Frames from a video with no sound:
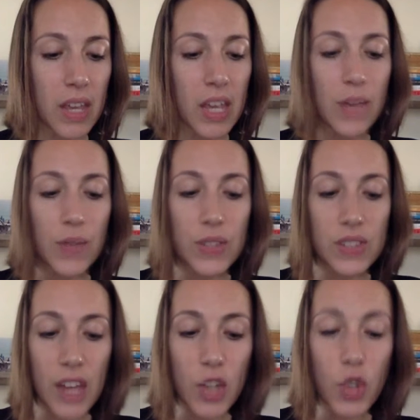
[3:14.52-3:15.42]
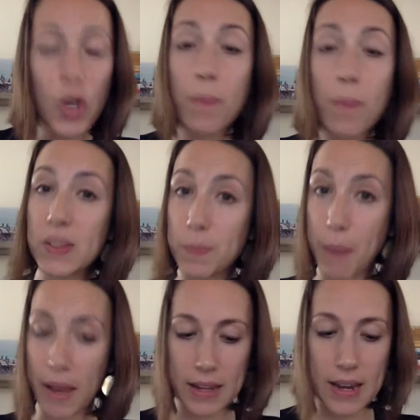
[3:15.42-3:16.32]
If a side trip is
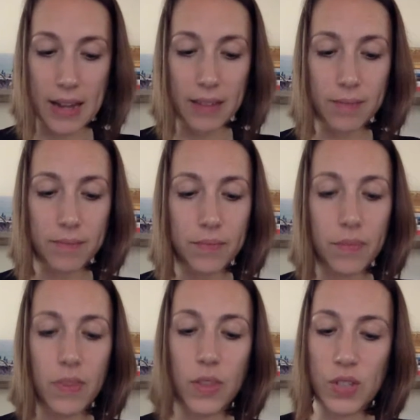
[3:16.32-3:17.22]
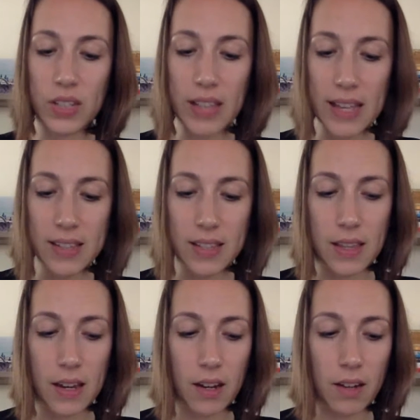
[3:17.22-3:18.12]
beckoning, there's a lesson
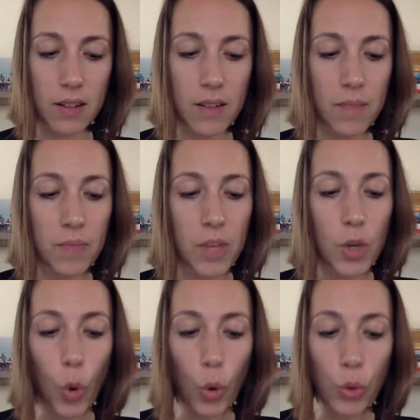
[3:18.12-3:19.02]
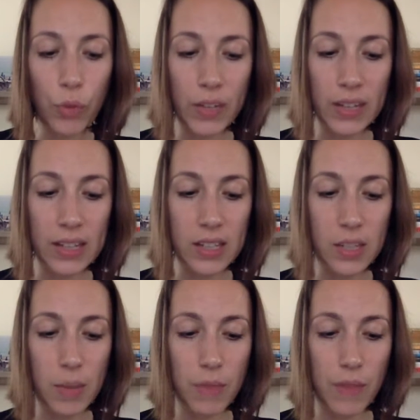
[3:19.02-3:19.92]
there, an old feeling to
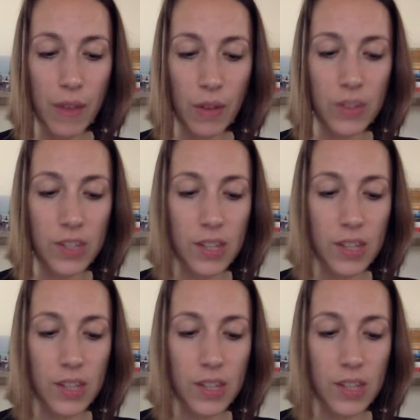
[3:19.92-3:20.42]
be felt,